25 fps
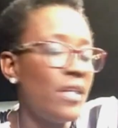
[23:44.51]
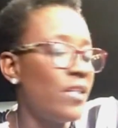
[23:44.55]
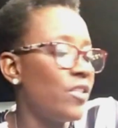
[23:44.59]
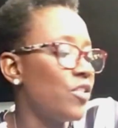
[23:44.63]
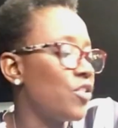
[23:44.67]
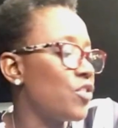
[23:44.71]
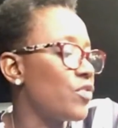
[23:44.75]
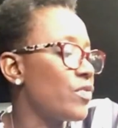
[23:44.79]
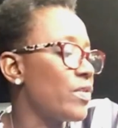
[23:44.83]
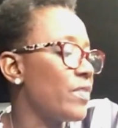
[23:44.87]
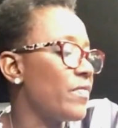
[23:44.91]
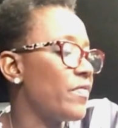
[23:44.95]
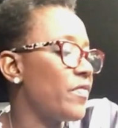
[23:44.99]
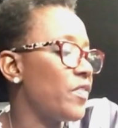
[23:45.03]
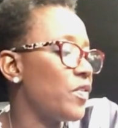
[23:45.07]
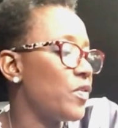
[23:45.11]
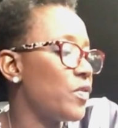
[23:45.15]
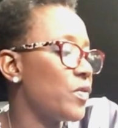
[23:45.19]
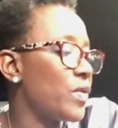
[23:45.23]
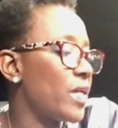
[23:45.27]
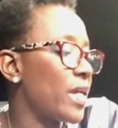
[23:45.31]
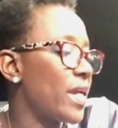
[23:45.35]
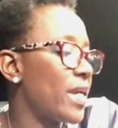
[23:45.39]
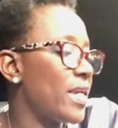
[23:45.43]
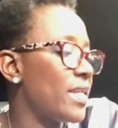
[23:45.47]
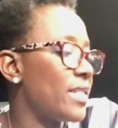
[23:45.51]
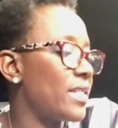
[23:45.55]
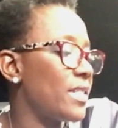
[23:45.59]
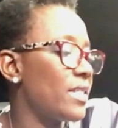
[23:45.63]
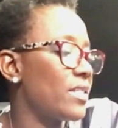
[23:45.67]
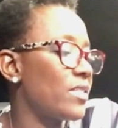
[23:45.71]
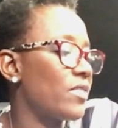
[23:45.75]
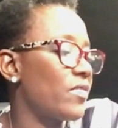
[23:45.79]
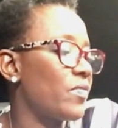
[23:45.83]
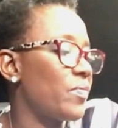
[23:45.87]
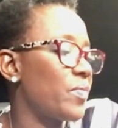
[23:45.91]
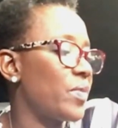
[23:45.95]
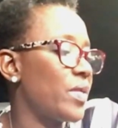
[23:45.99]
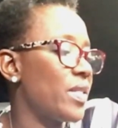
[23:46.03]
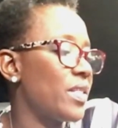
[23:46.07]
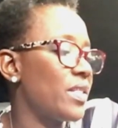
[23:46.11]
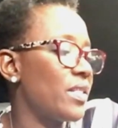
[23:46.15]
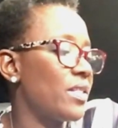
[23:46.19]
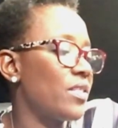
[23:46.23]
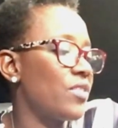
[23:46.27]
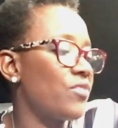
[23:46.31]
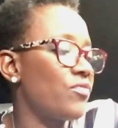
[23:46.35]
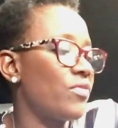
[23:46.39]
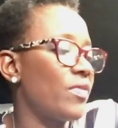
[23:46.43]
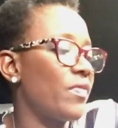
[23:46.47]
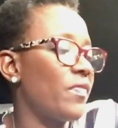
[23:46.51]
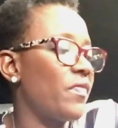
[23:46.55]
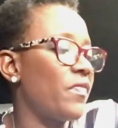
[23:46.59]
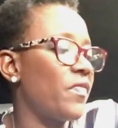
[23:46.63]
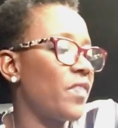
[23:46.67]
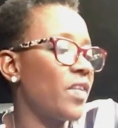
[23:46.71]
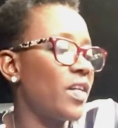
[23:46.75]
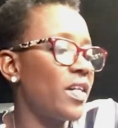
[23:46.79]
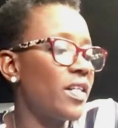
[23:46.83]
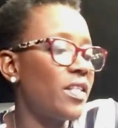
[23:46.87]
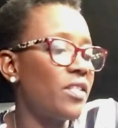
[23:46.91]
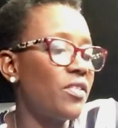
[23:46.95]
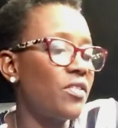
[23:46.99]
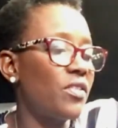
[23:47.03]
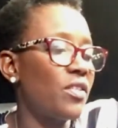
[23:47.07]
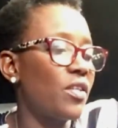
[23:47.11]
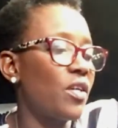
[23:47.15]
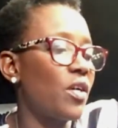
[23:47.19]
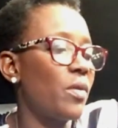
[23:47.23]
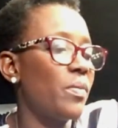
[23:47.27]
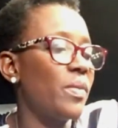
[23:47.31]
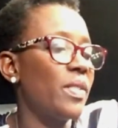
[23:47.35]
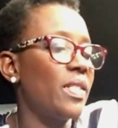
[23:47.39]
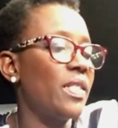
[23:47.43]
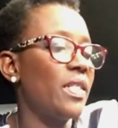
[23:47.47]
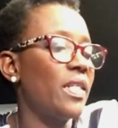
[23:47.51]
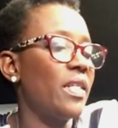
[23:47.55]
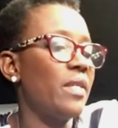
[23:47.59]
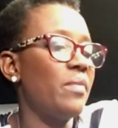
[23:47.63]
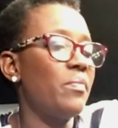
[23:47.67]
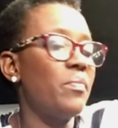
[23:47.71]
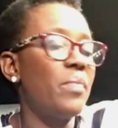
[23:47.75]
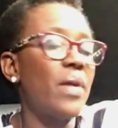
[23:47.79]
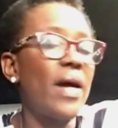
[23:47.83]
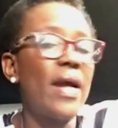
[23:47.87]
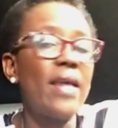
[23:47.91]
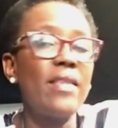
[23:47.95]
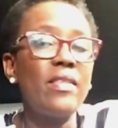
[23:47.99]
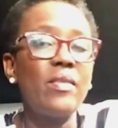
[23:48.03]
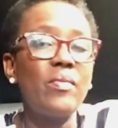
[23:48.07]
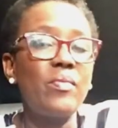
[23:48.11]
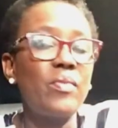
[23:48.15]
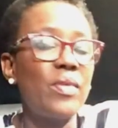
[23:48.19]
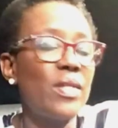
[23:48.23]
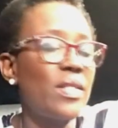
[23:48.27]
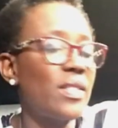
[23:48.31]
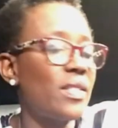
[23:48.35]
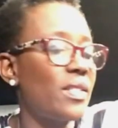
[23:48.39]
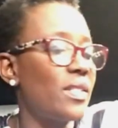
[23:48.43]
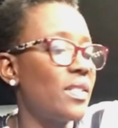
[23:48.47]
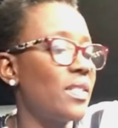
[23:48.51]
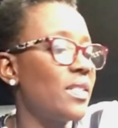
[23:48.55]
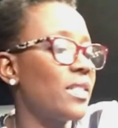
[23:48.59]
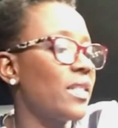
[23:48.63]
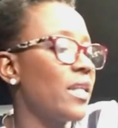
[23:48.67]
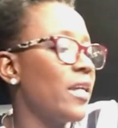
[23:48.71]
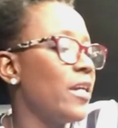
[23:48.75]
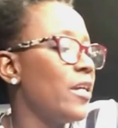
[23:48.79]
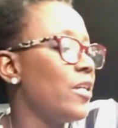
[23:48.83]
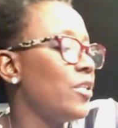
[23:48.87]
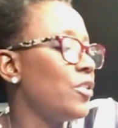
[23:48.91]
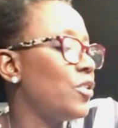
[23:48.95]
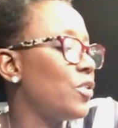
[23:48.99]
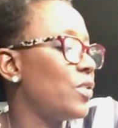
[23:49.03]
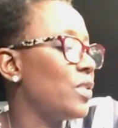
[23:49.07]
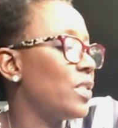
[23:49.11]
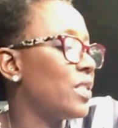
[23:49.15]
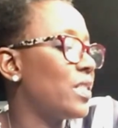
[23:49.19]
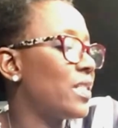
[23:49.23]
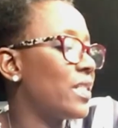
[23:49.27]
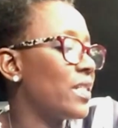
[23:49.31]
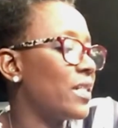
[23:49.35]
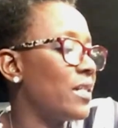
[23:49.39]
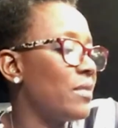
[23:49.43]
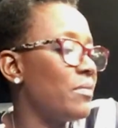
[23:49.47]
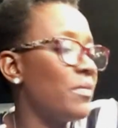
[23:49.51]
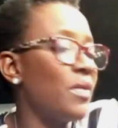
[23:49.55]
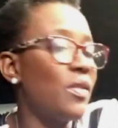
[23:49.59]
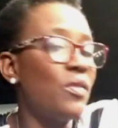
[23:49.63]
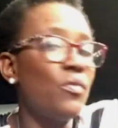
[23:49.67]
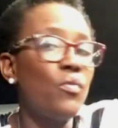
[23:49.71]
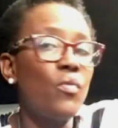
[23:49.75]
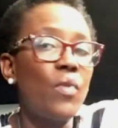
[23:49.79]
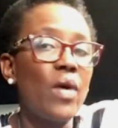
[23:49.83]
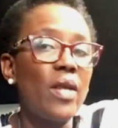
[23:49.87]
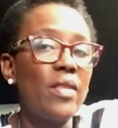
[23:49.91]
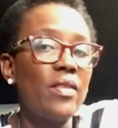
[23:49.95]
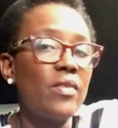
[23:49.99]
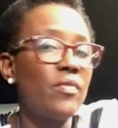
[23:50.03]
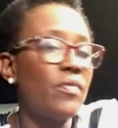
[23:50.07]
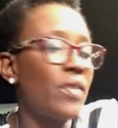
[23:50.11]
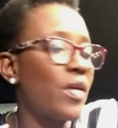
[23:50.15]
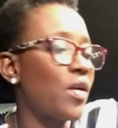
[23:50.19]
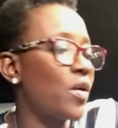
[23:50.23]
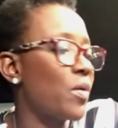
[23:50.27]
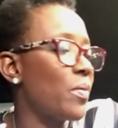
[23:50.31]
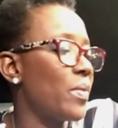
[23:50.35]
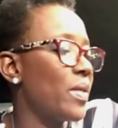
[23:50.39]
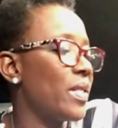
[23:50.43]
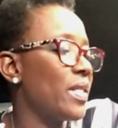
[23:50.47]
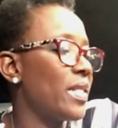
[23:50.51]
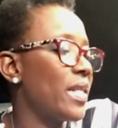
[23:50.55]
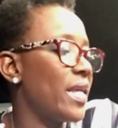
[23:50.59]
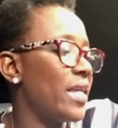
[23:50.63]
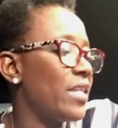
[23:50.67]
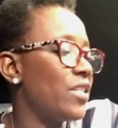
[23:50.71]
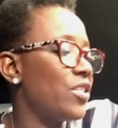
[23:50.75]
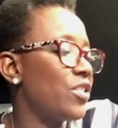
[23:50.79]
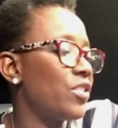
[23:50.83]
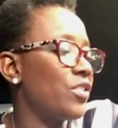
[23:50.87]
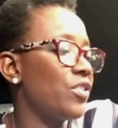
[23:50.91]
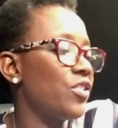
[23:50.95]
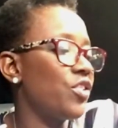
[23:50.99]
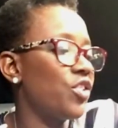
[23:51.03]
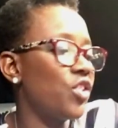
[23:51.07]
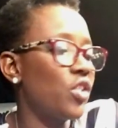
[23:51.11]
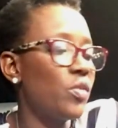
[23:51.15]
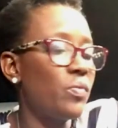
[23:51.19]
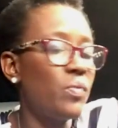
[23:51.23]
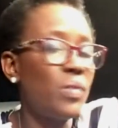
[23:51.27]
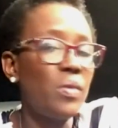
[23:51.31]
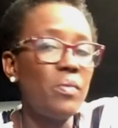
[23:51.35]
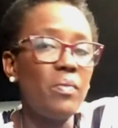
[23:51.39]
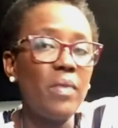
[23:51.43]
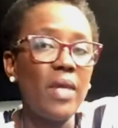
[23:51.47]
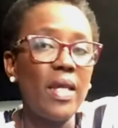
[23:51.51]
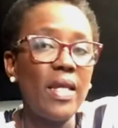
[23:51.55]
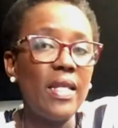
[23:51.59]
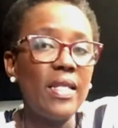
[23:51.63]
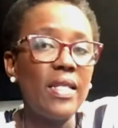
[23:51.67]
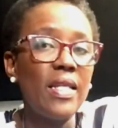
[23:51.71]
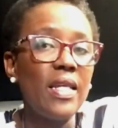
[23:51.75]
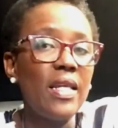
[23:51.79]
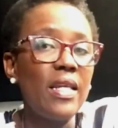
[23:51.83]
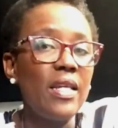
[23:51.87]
to review cases of prisoners referred to the committee by the President to determine whether recommendations should be made